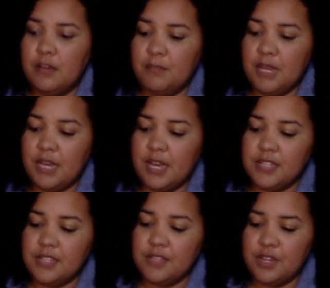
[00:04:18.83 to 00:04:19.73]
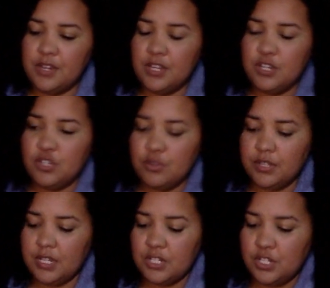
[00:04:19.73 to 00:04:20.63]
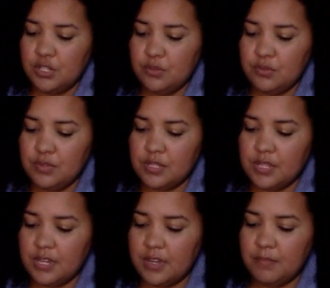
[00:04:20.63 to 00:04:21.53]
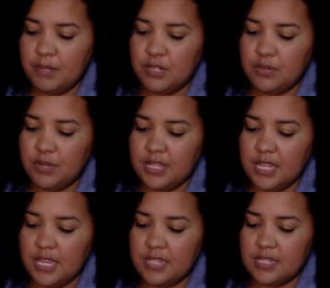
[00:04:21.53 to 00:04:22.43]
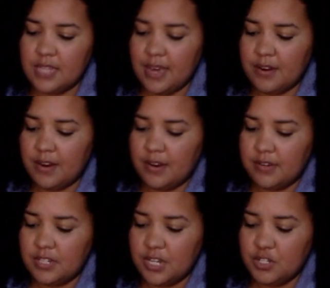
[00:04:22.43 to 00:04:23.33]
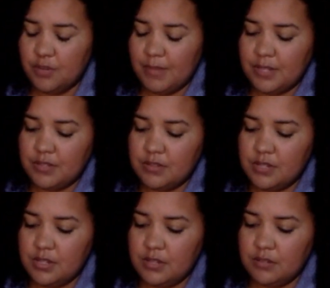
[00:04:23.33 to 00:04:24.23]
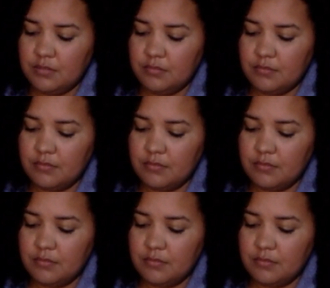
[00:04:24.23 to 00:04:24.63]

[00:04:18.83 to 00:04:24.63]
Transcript: because of their control issues. They could be doing things that are detrimental to you.